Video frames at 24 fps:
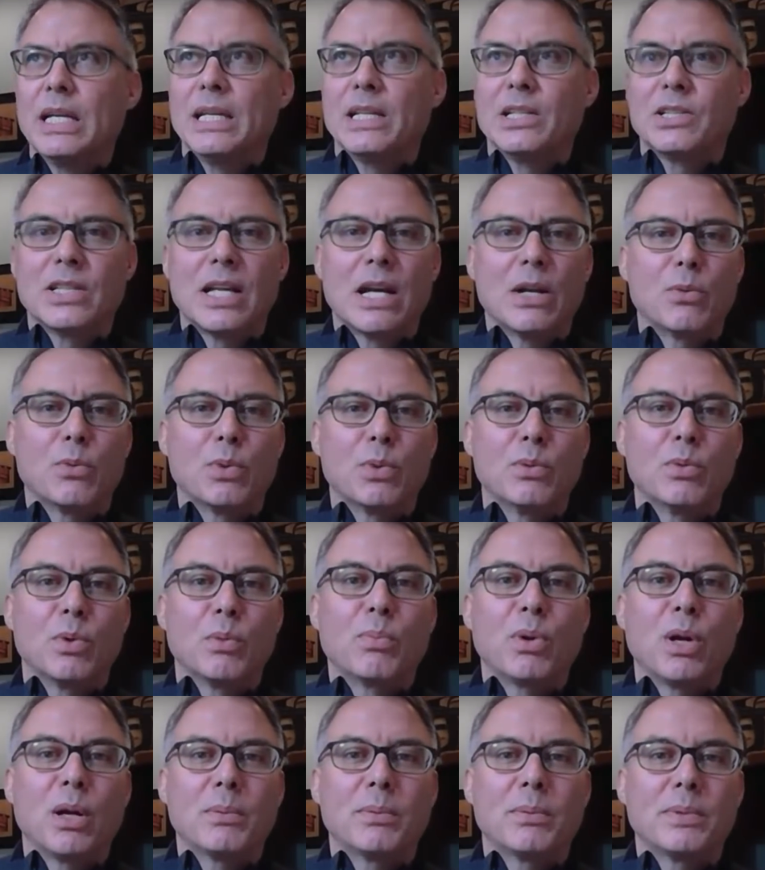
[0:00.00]
is that we will
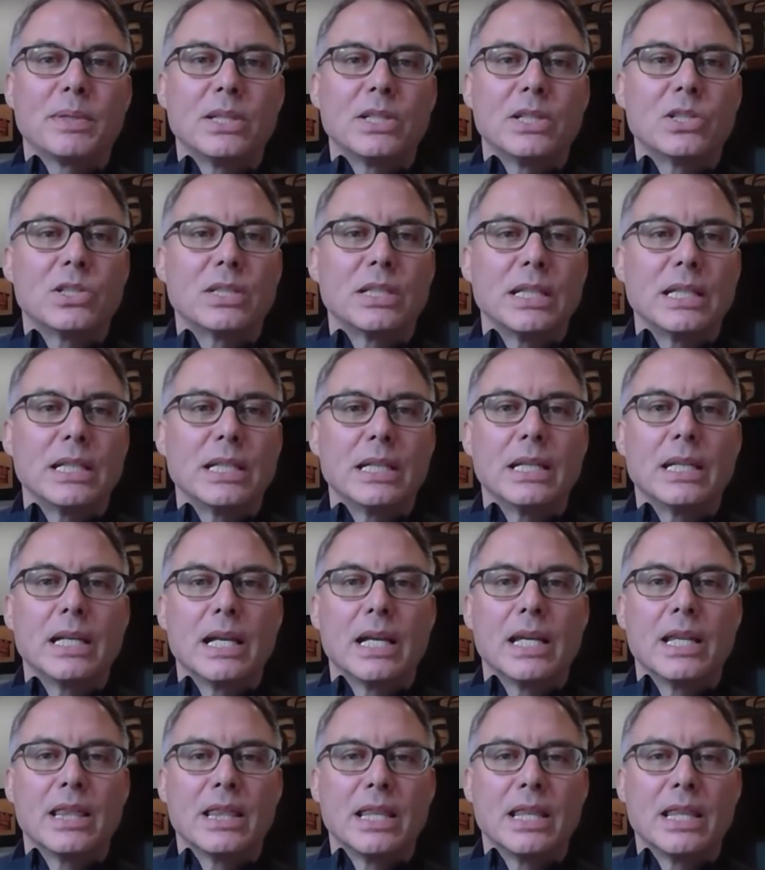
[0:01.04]
probably see